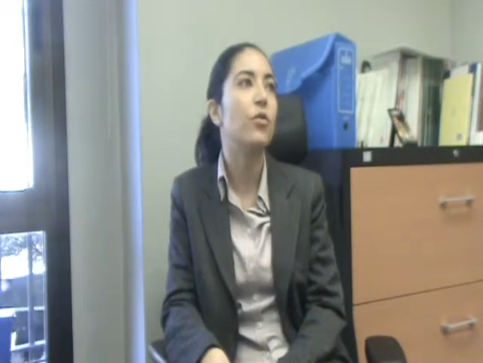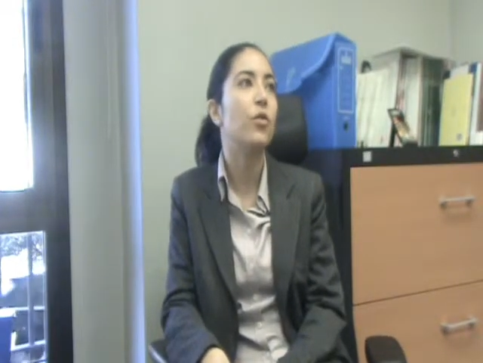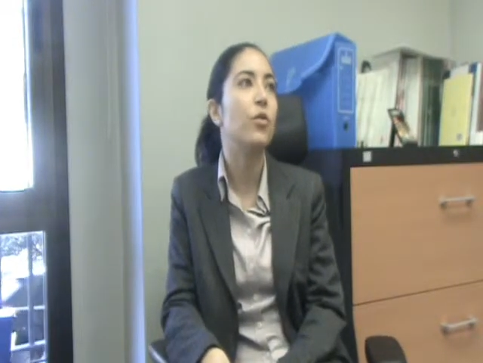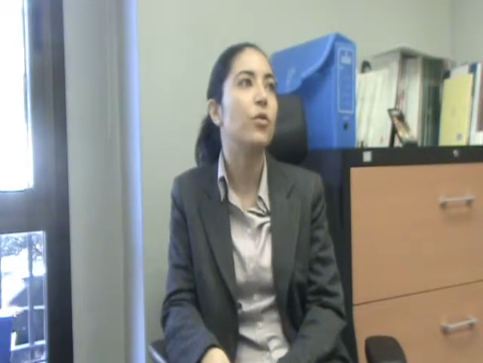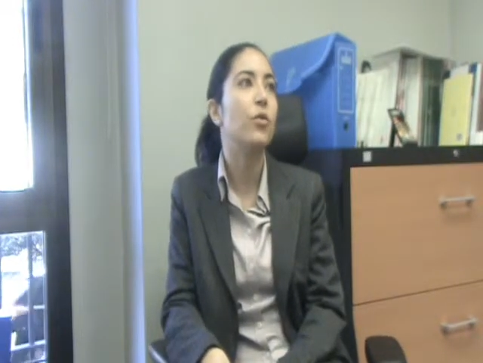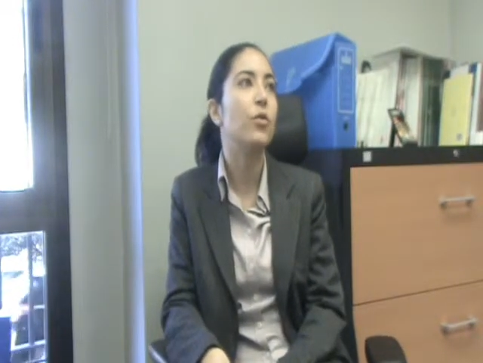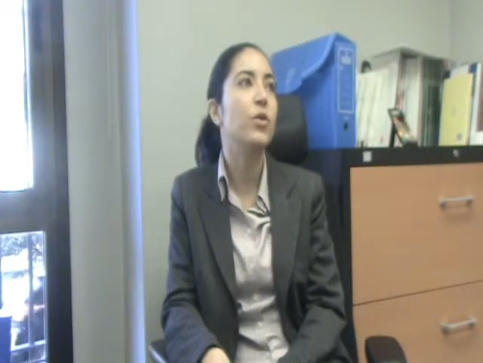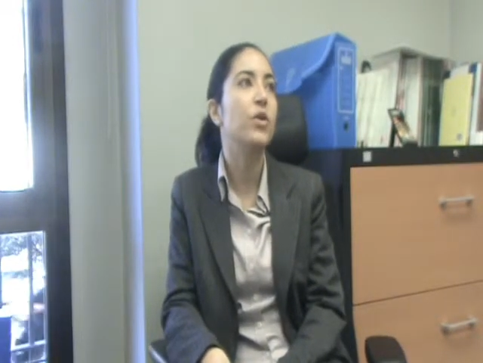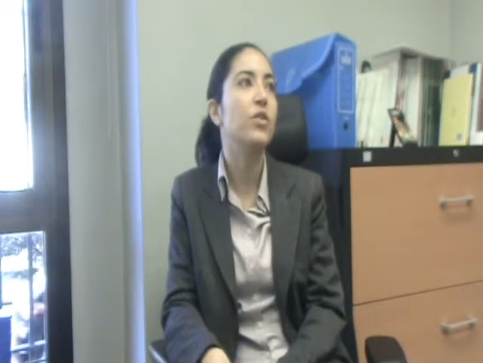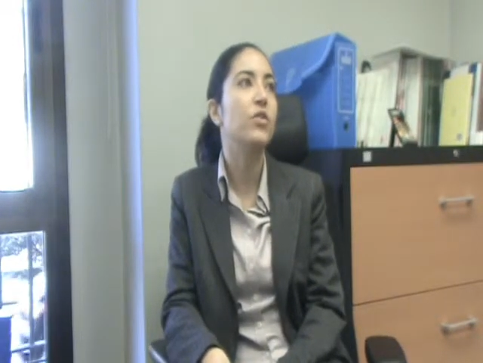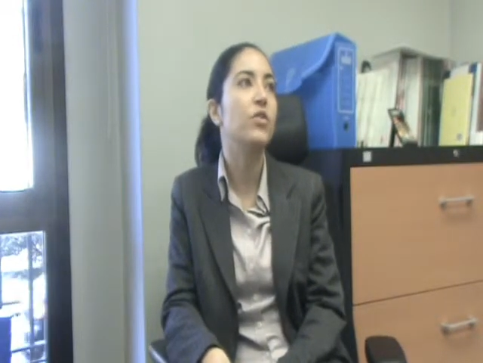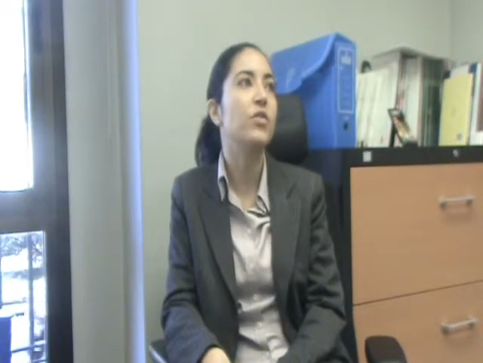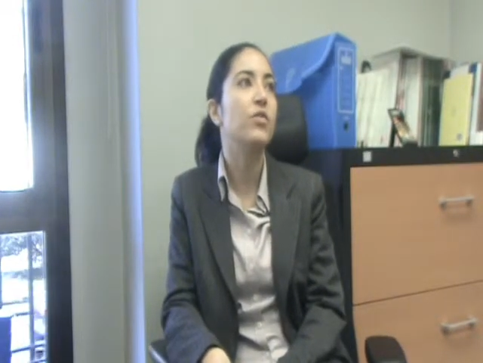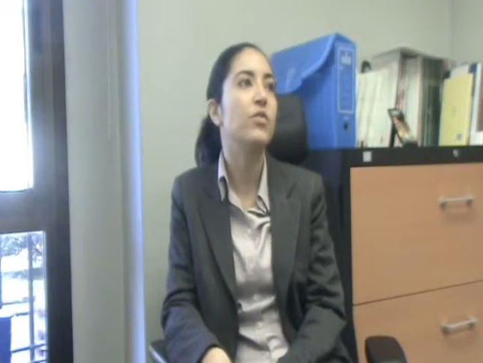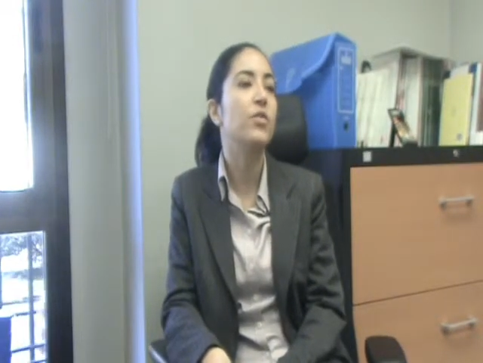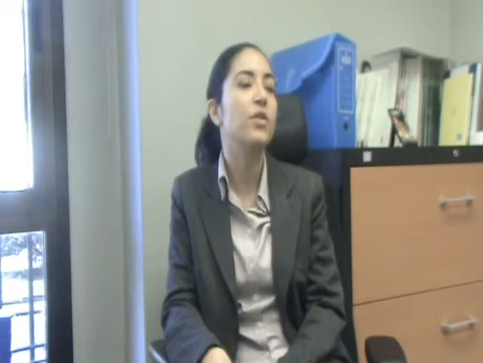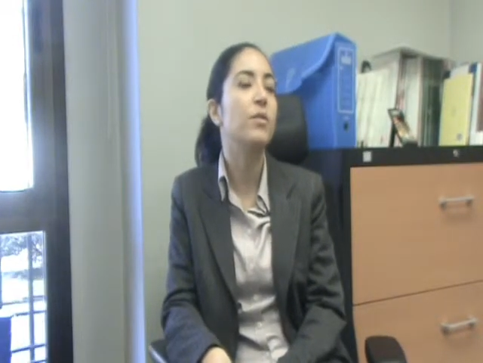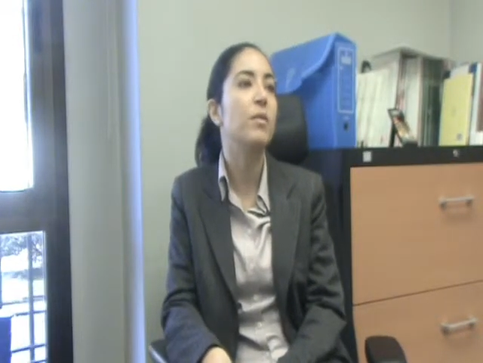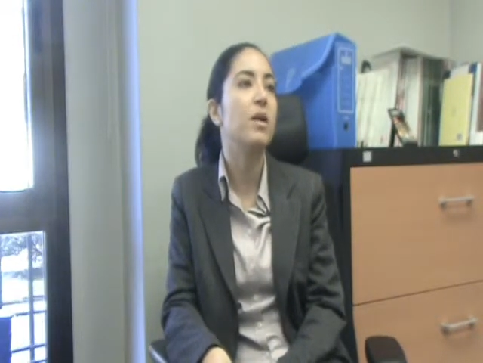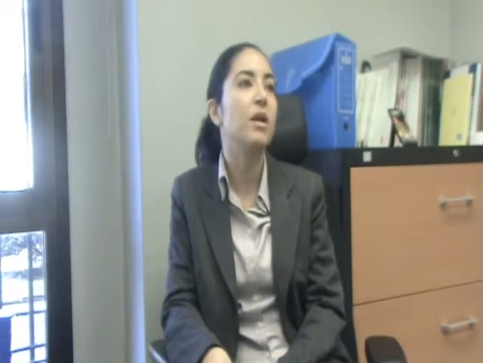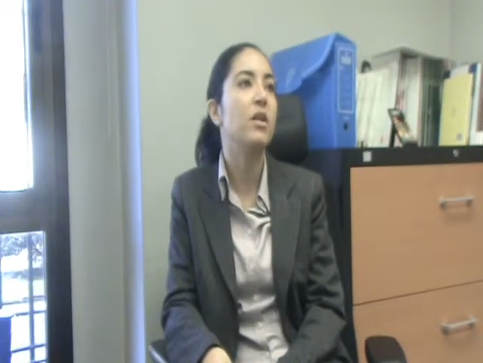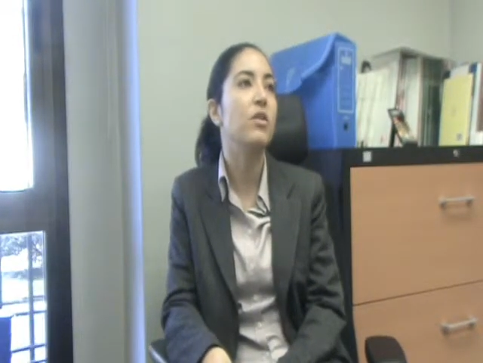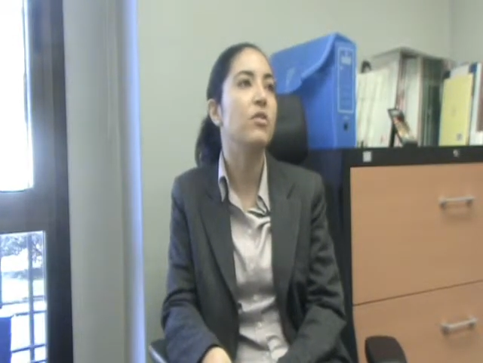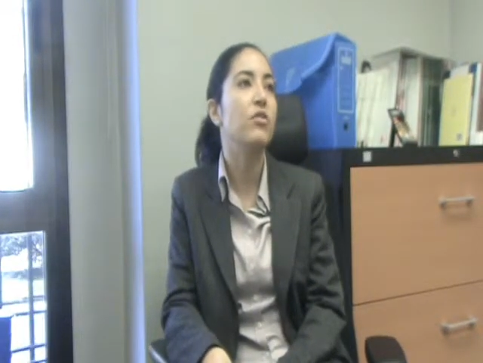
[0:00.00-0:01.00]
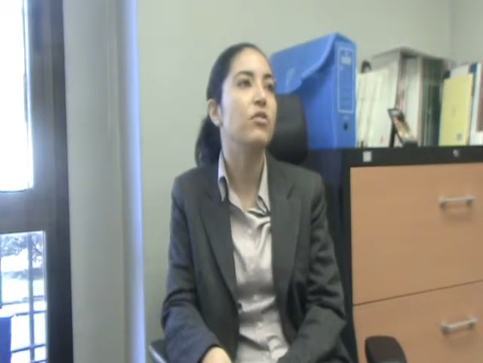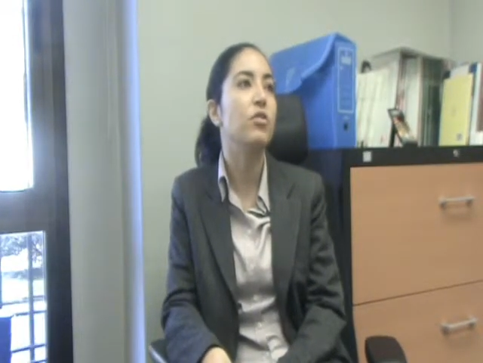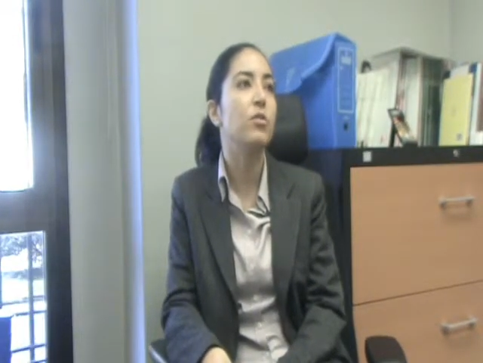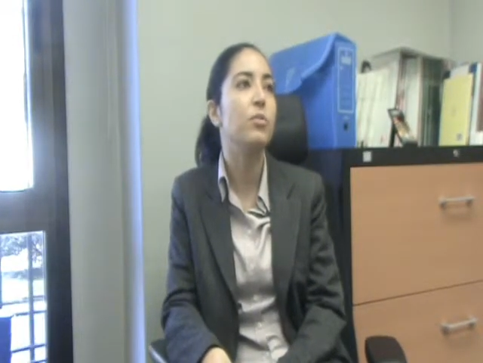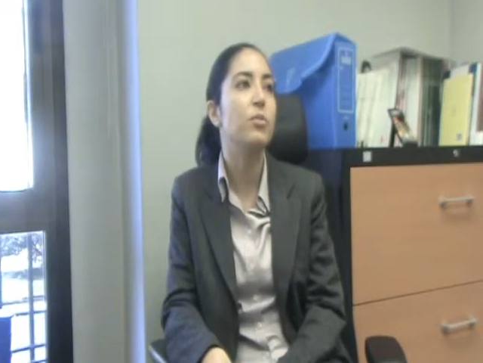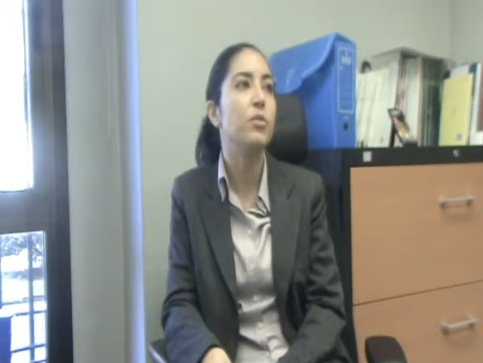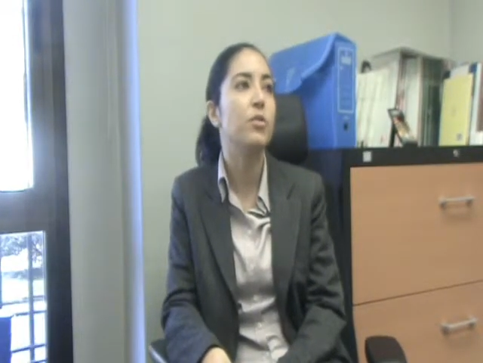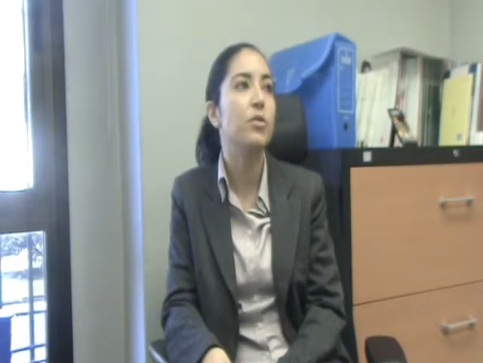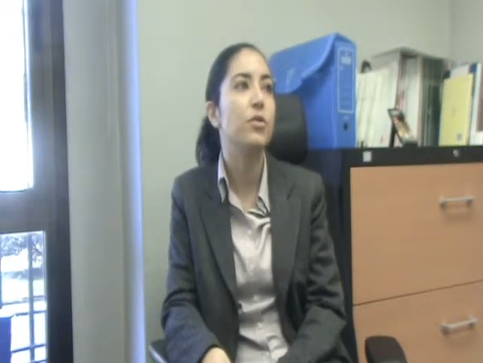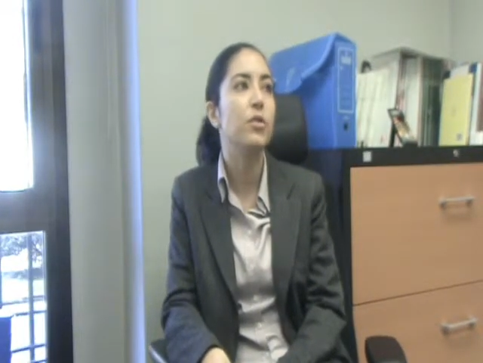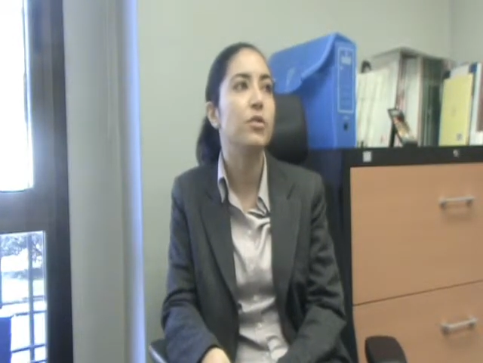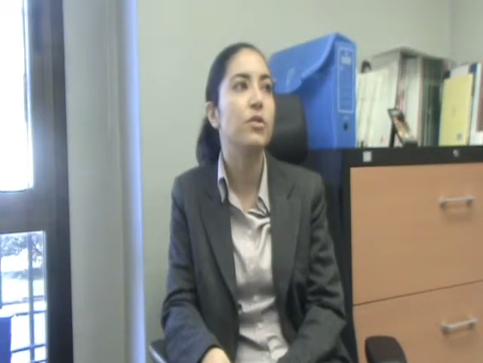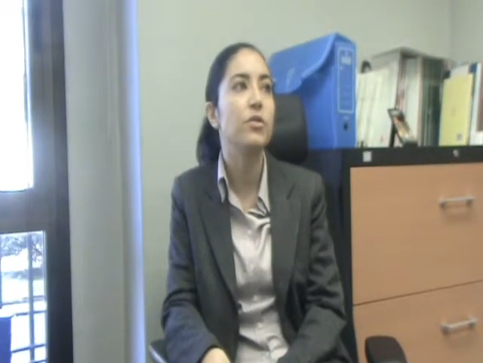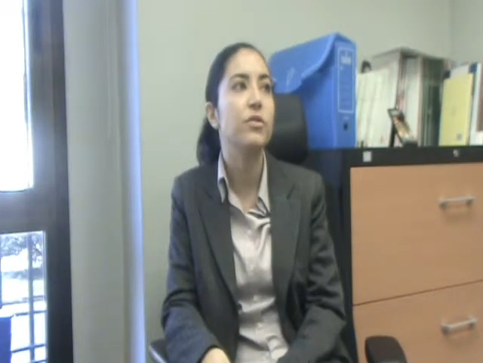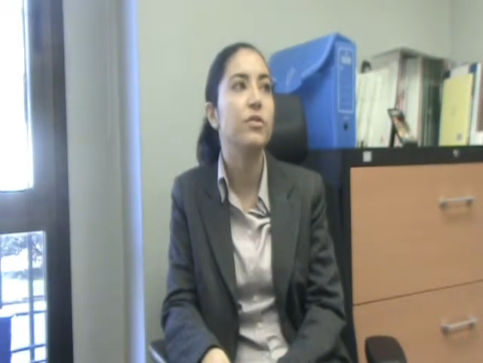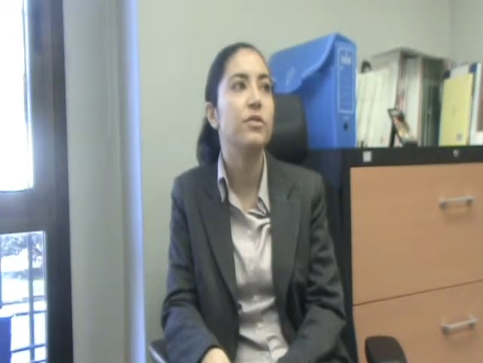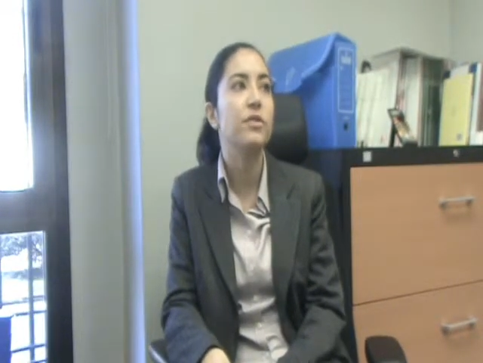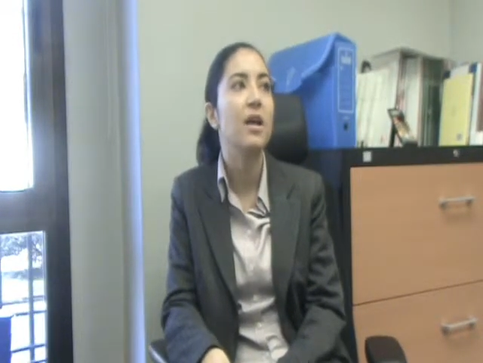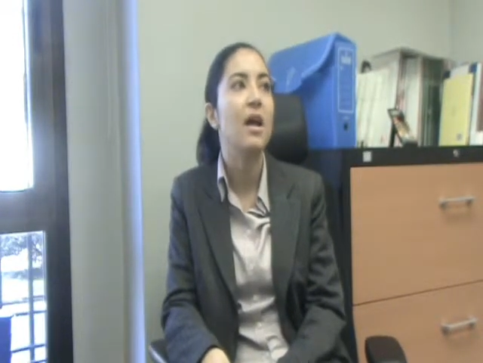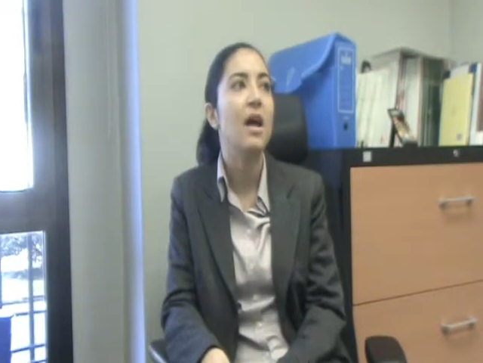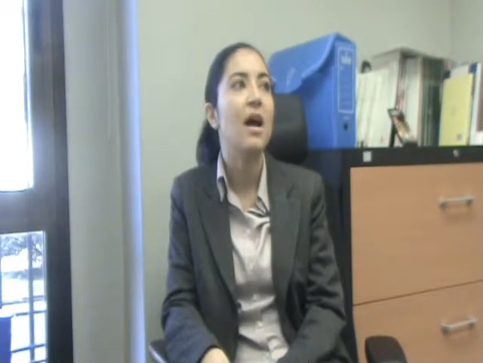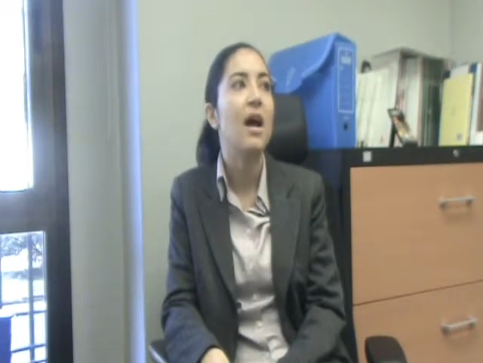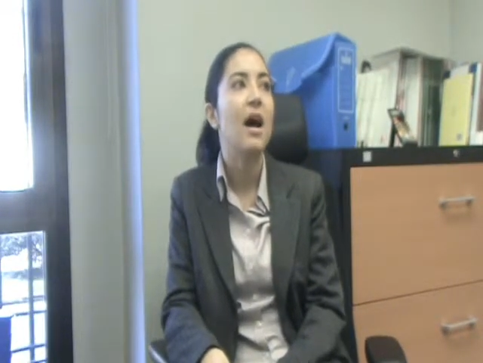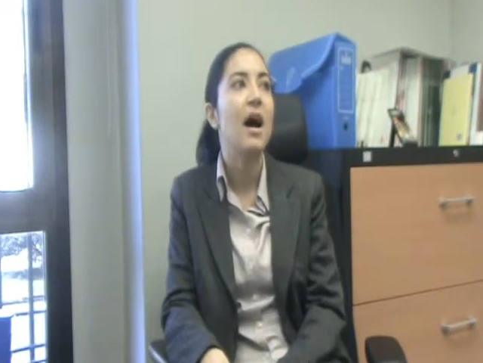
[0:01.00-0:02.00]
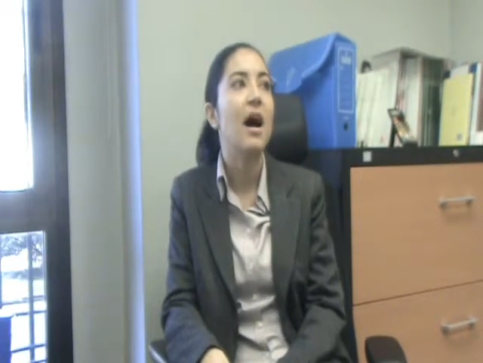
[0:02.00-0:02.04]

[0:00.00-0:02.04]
for which female entrepreneurs